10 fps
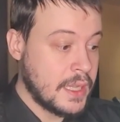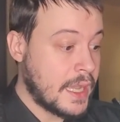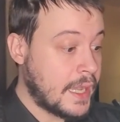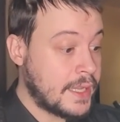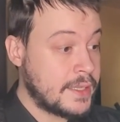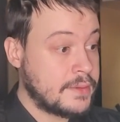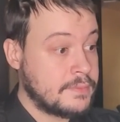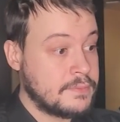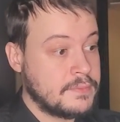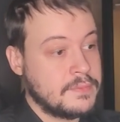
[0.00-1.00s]
I
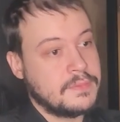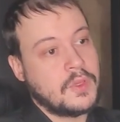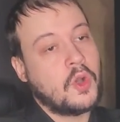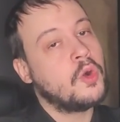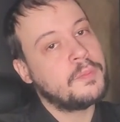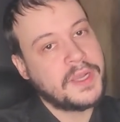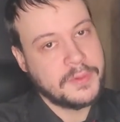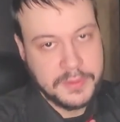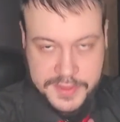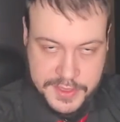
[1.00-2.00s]
hope I
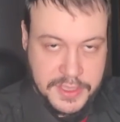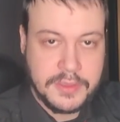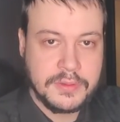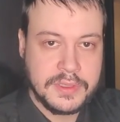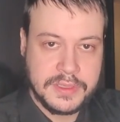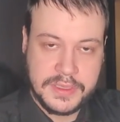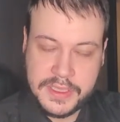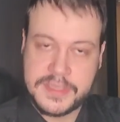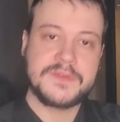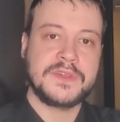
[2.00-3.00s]
will see you in the
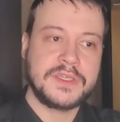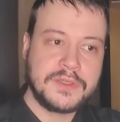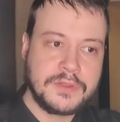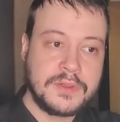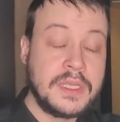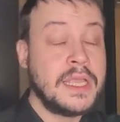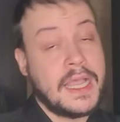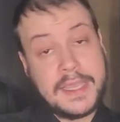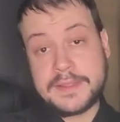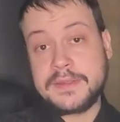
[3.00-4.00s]
next video.
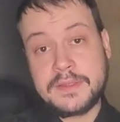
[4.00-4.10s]
I